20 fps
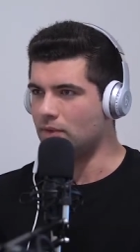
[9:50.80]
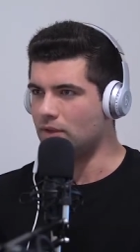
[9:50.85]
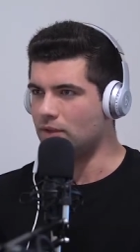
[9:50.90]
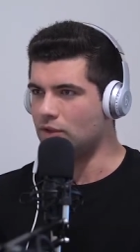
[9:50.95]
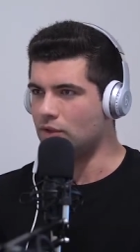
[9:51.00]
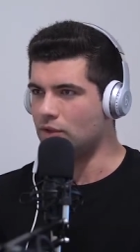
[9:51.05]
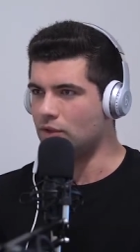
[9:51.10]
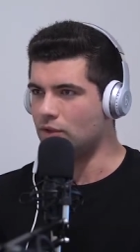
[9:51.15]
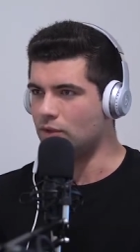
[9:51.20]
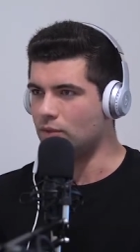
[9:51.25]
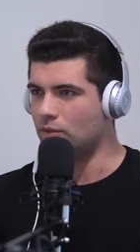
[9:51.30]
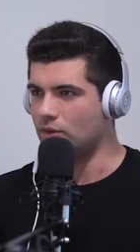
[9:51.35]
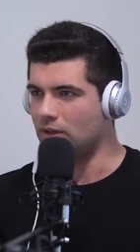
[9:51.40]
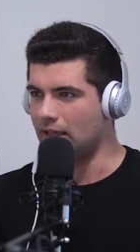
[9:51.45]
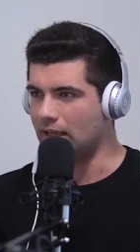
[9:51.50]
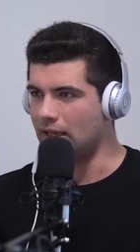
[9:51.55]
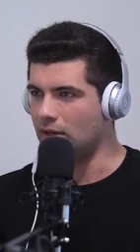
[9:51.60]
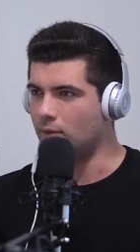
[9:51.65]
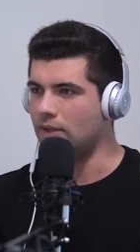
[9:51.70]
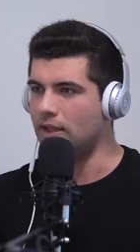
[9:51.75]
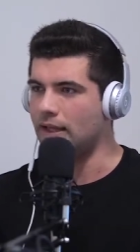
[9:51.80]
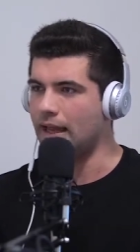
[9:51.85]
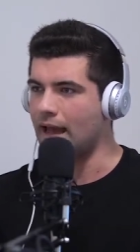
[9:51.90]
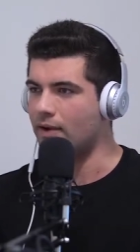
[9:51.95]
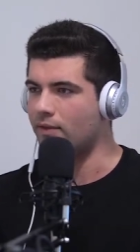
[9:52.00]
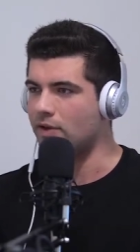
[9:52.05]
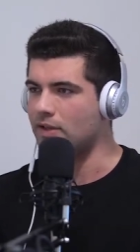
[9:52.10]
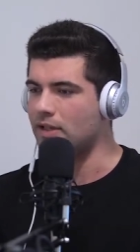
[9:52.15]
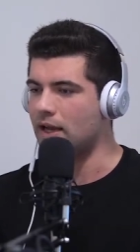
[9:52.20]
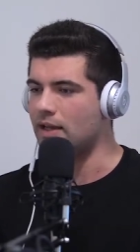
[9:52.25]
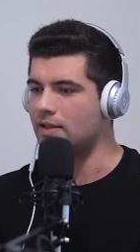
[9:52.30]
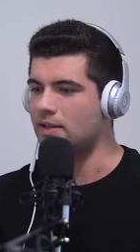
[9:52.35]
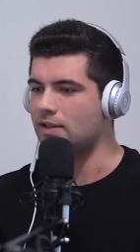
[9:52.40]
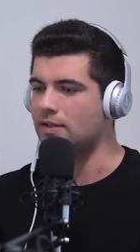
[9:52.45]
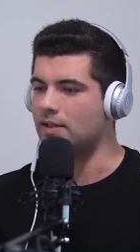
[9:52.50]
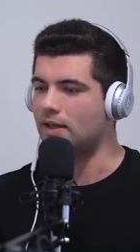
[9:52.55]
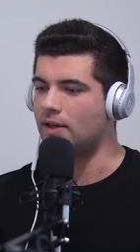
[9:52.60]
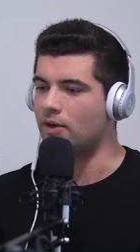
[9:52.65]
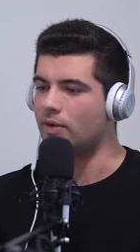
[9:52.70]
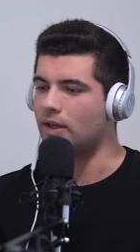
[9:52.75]
to lead with the advertising,
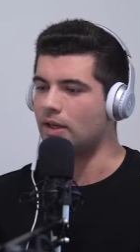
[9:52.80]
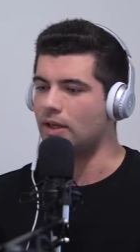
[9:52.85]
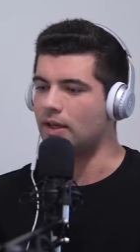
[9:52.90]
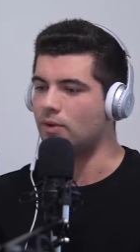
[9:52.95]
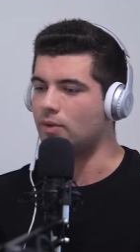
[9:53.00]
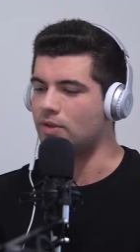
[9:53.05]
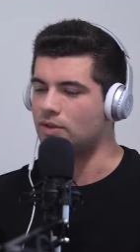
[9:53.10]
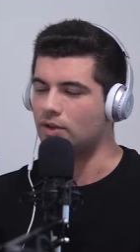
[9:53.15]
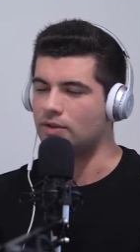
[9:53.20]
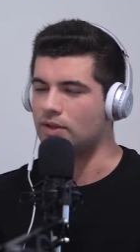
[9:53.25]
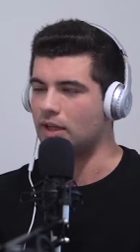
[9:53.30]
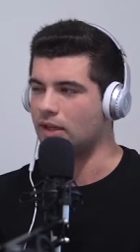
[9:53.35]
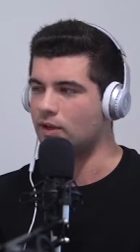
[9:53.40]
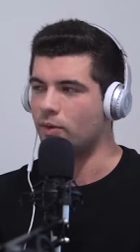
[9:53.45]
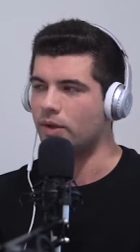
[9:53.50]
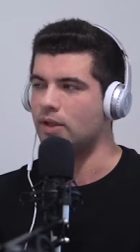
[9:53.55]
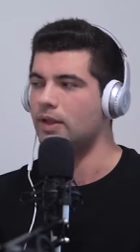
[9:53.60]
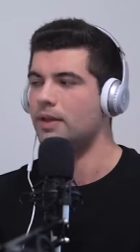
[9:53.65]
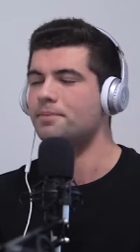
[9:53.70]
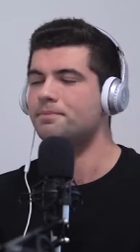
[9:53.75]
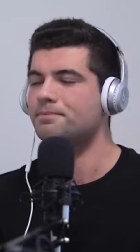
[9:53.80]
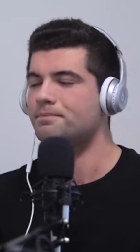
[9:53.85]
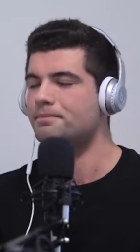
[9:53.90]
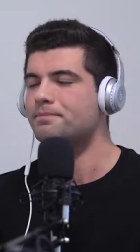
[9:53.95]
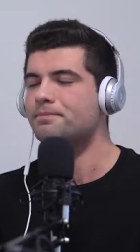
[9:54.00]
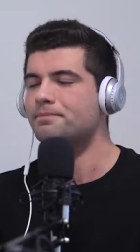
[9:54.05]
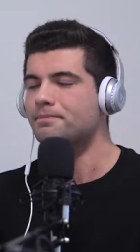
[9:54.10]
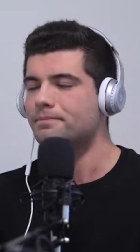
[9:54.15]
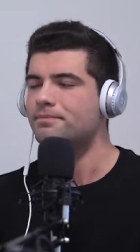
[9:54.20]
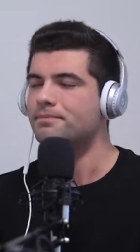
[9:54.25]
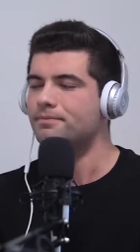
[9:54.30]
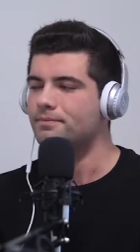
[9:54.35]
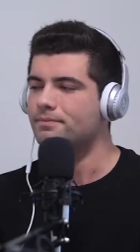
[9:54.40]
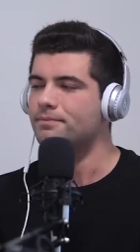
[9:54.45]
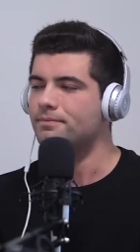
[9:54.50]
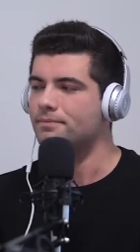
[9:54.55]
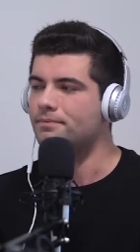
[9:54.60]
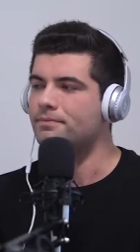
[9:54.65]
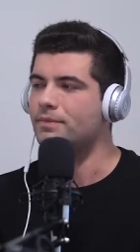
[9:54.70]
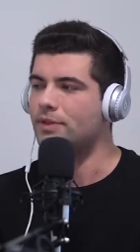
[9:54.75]
because I know we can get results quickly.
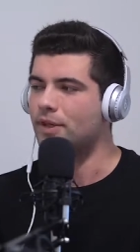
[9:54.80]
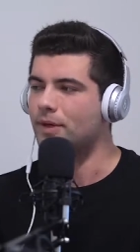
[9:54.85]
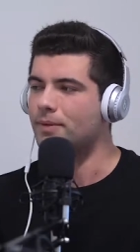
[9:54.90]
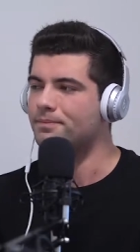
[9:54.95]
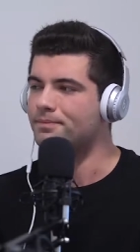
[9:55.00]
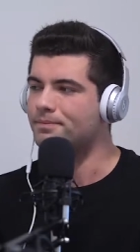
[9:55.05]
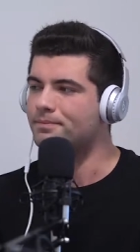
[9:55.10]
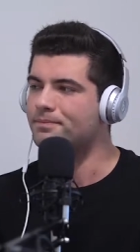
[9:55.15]
So.